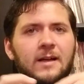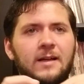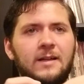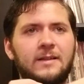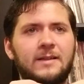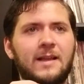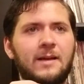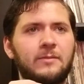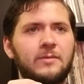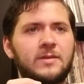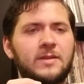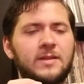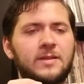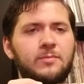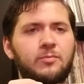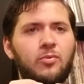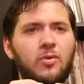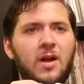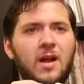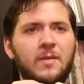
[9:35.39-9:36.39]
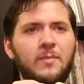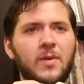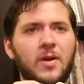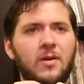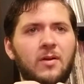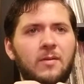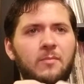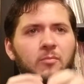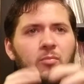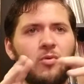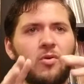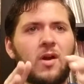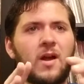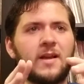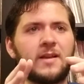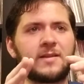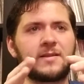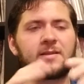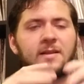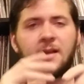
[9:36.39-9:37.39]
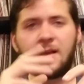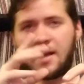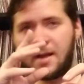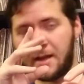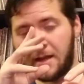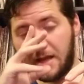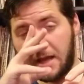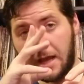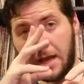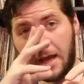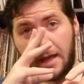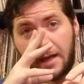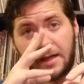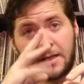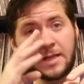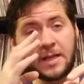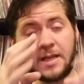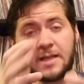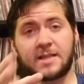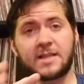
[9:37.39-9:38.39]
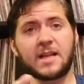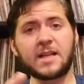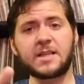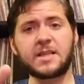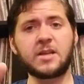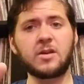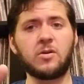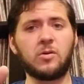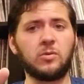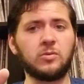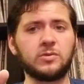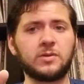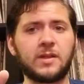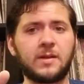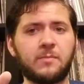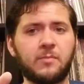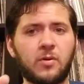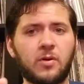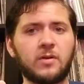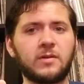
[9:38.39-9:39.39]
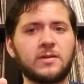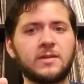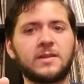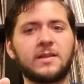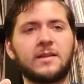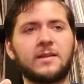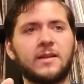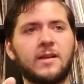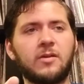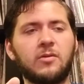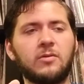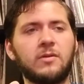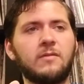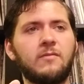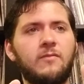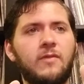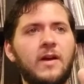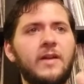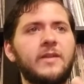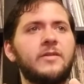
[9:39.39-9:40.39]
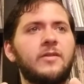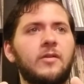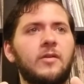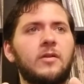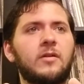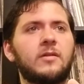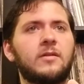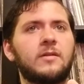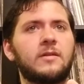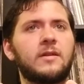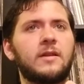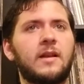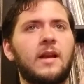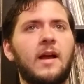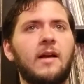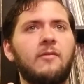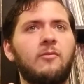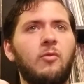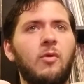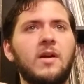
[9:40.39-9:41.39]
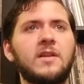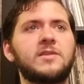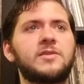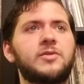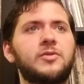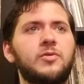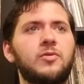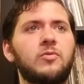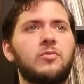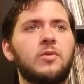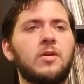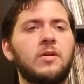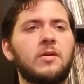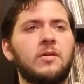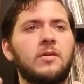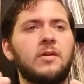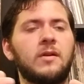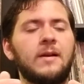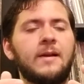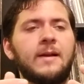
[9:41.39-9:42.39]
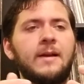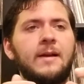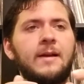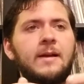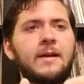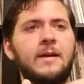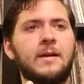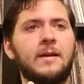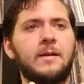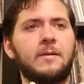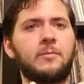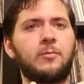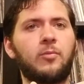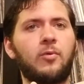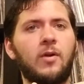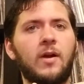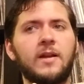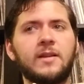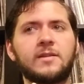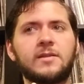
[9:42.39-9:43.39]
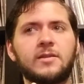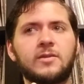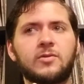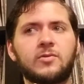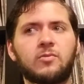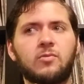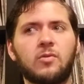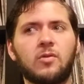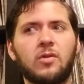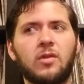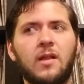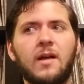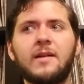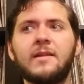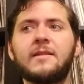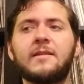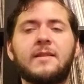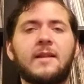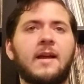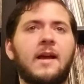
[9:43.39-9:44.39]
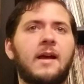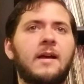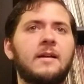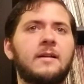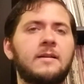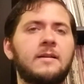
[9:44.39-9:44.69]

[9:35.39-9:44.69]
That was his primary price. And then he's not the only person, the only vendor that I went to where prices were like that.